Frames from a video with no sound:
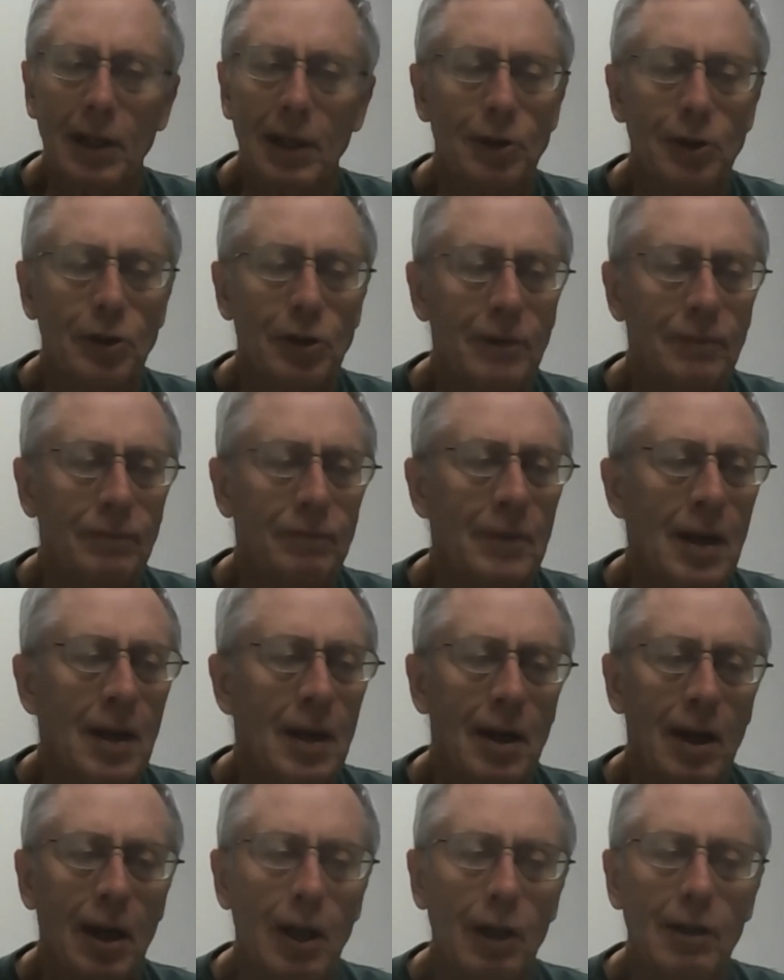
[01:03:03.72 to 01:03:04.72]
from the kitchen,
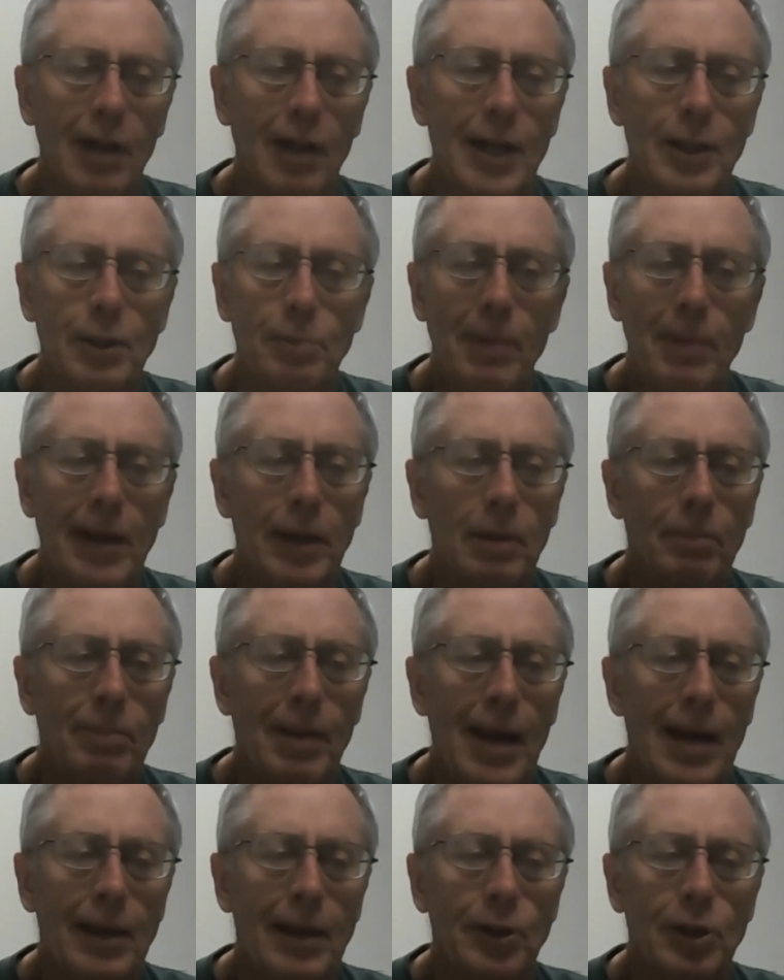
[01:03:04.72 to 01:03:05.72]
a glass baking
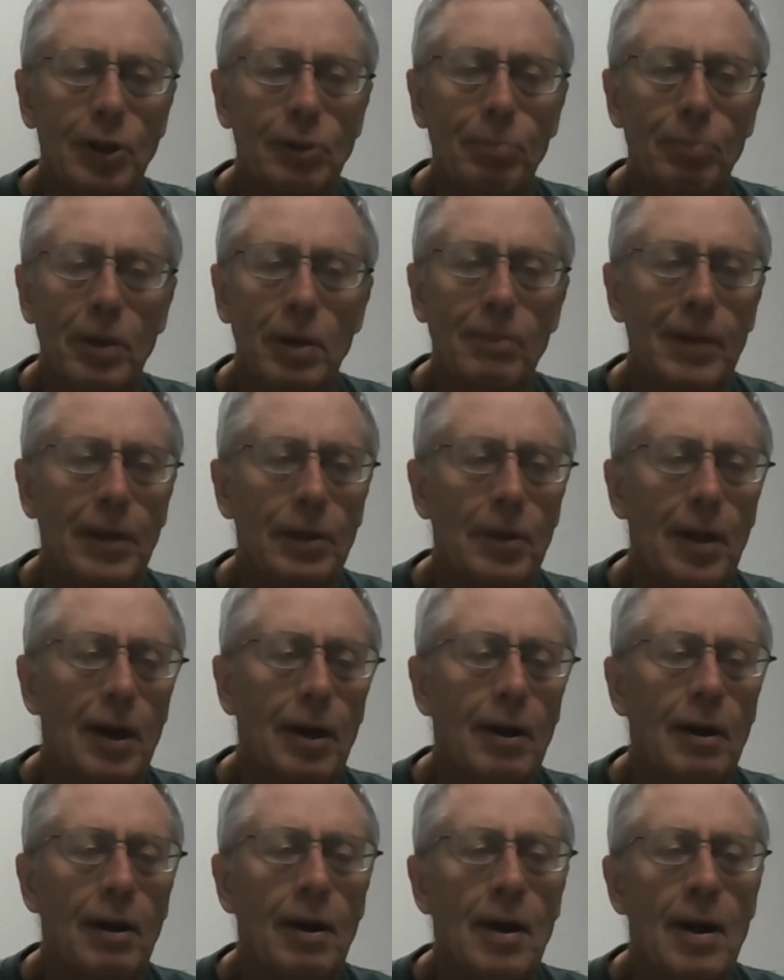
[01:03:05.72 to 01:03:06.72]
pan, and just put them in
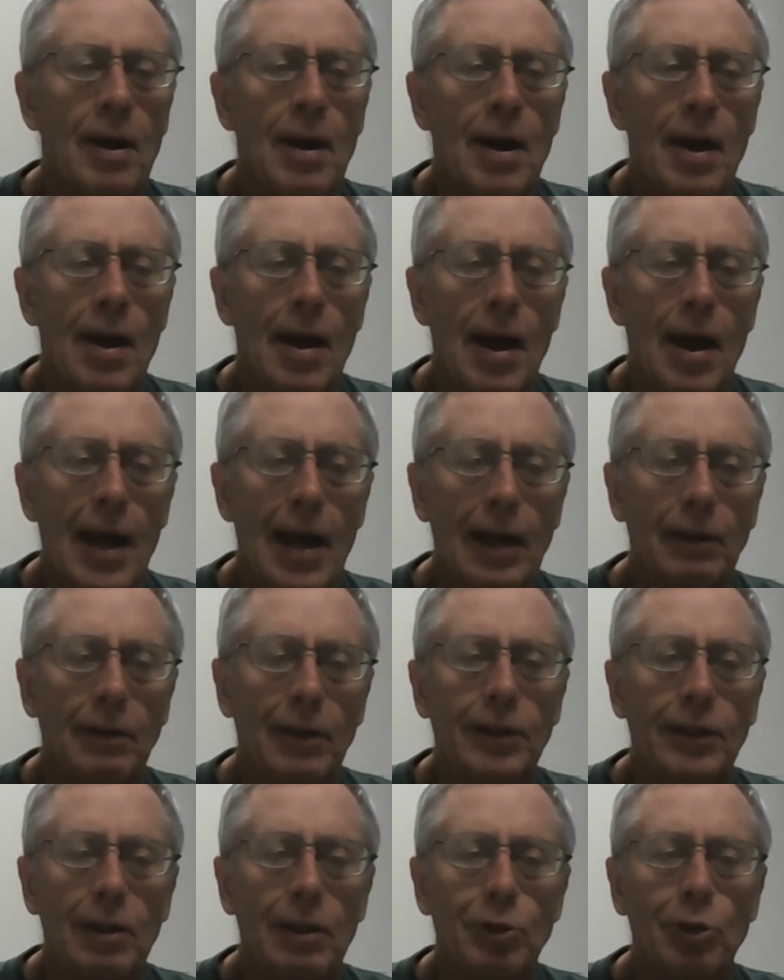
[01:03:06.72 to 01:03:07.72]
there and
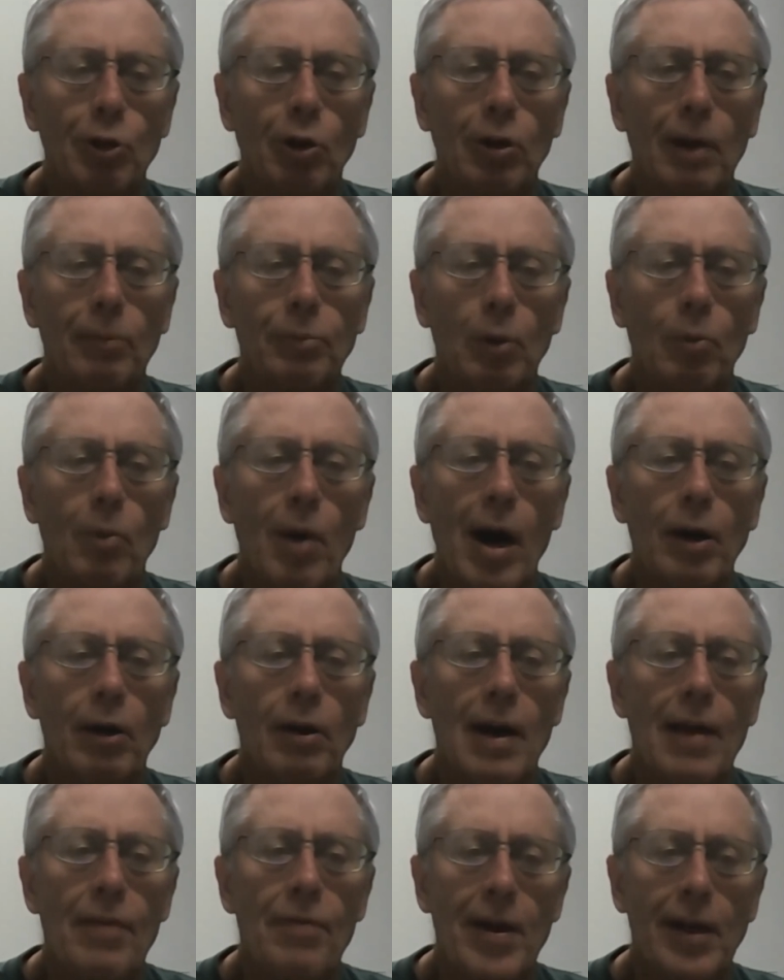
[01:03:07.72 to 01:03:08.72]
let them soak up the water.
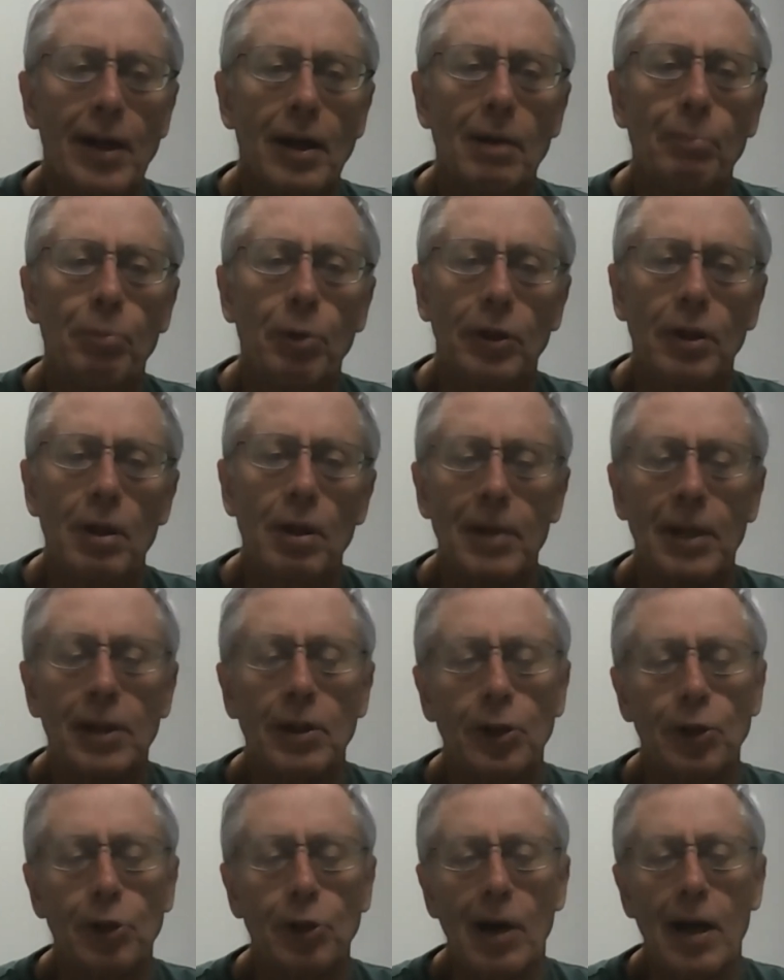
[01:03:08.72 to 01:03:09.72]
And then I'll put them in
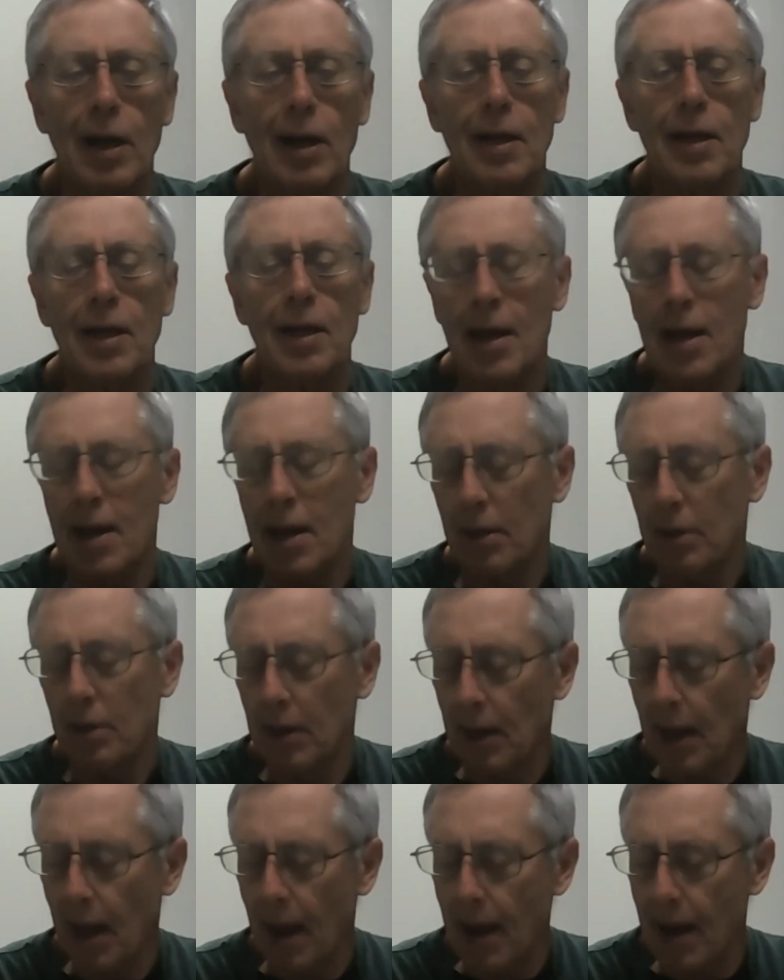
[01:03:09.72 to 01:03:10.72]
the tray
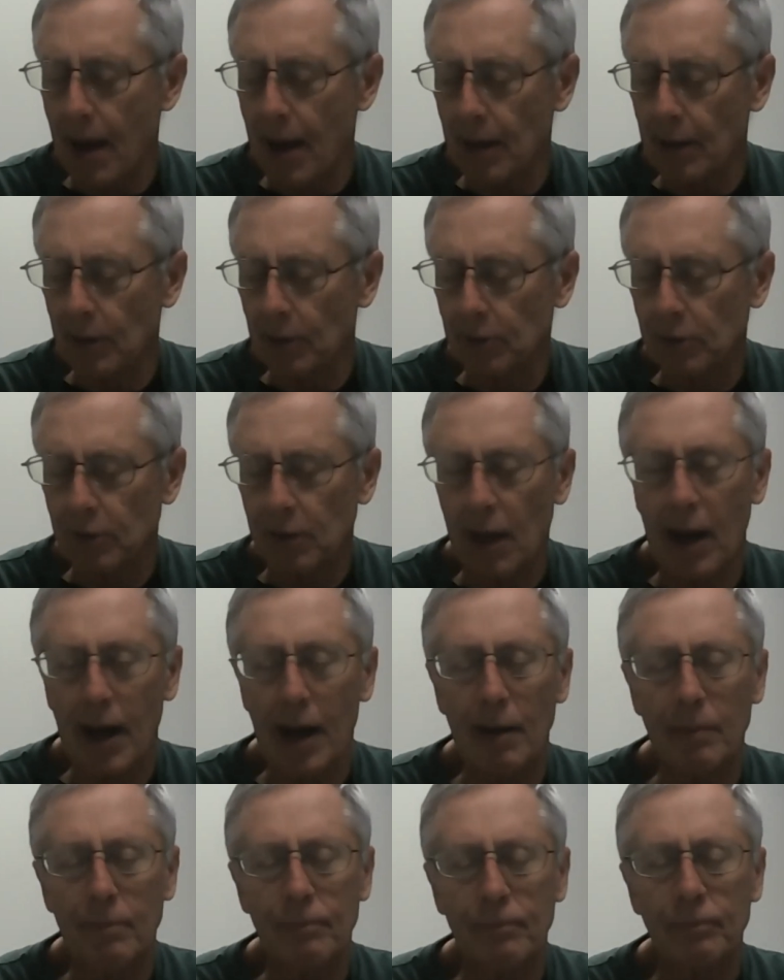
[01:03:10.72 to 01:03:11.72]
that has
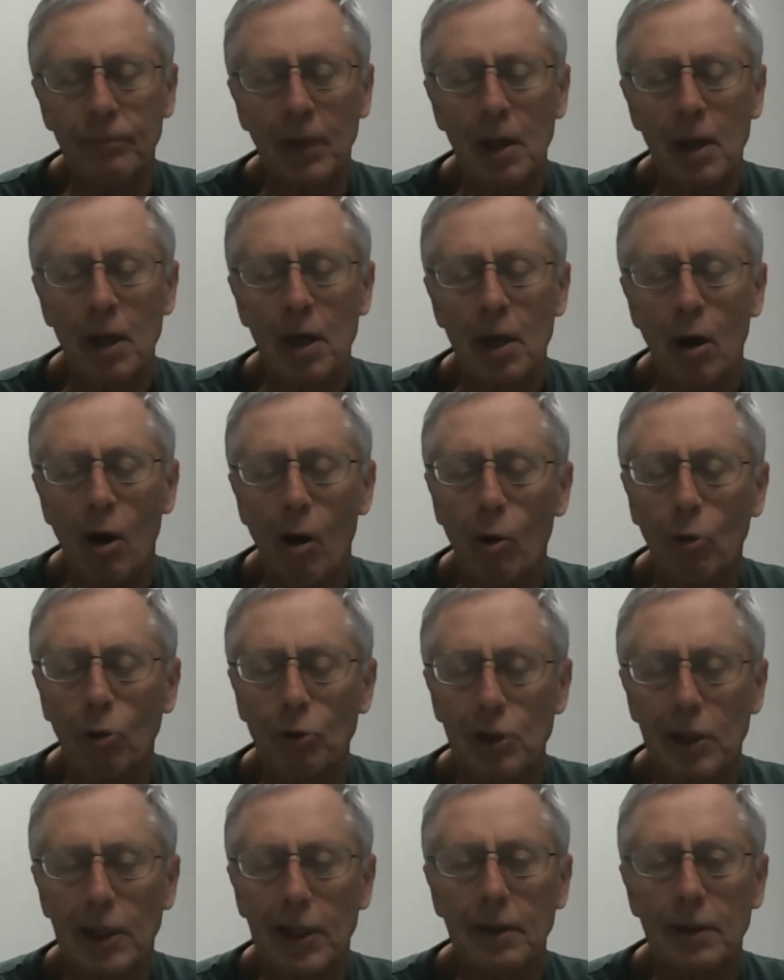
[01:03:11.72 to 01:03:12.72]
um, holes in it.
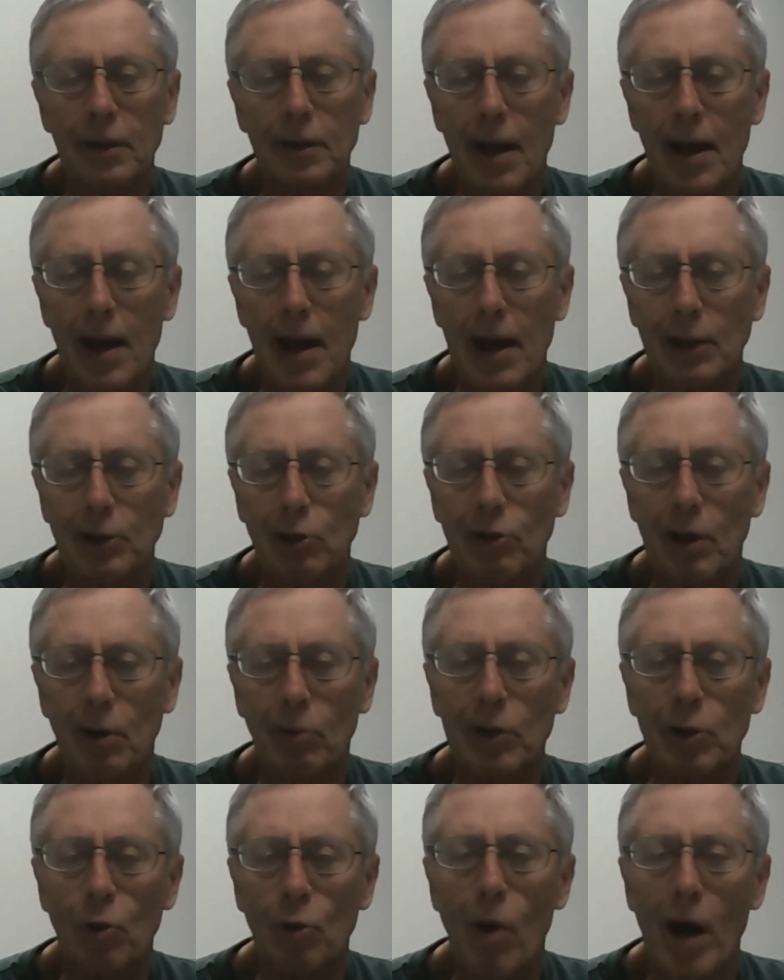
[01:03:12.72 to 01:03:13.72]
And so that when you
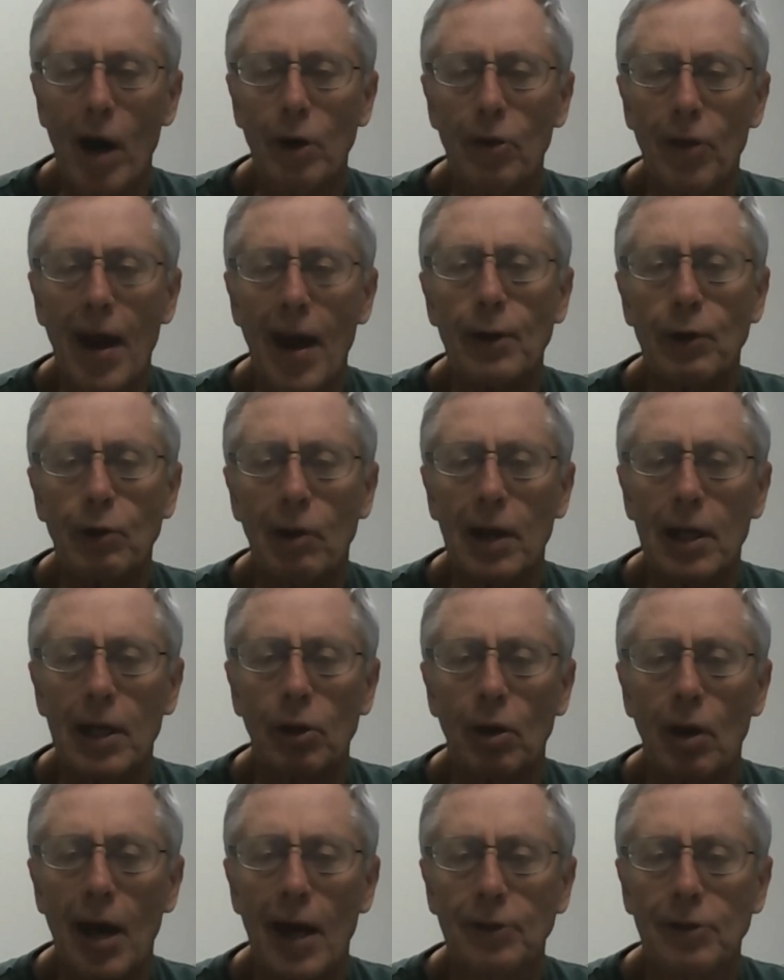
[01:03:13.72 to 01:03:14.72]
water that tray, the
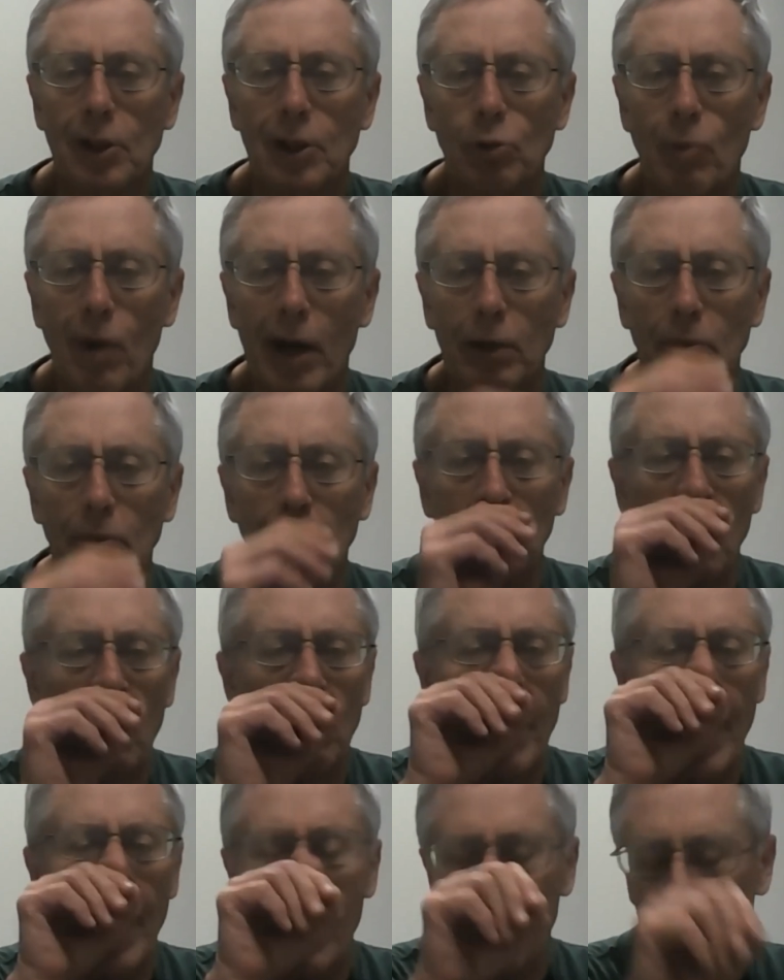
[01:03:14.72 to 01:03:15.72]
excess water will go
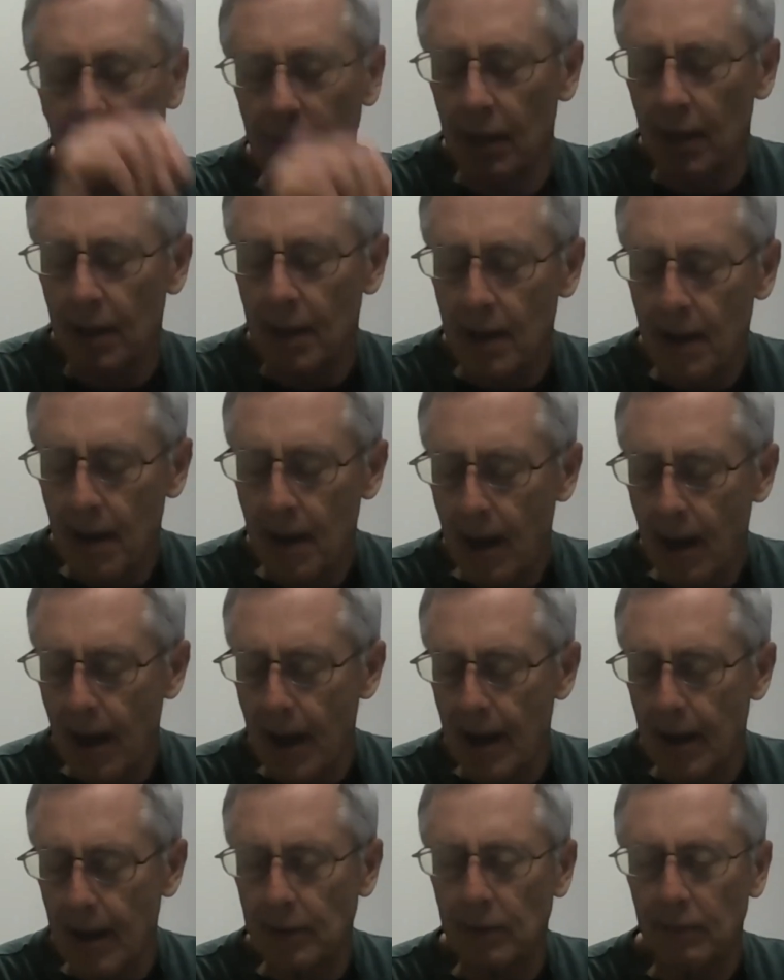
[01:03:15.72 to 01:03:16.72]
out.
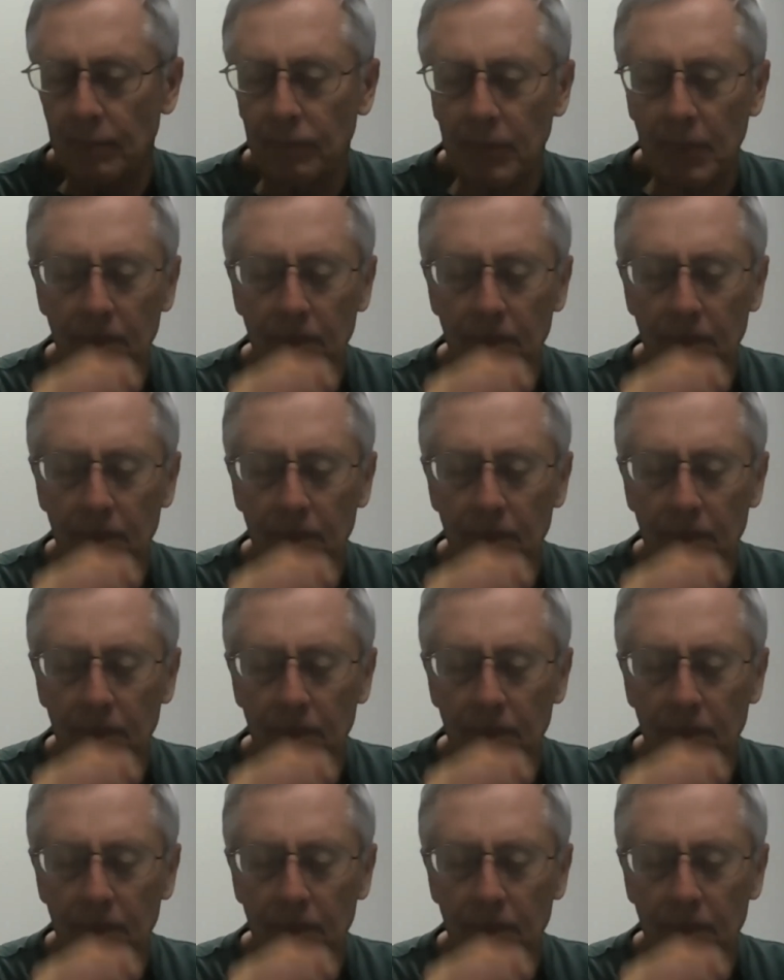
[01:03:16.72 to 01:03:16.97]
And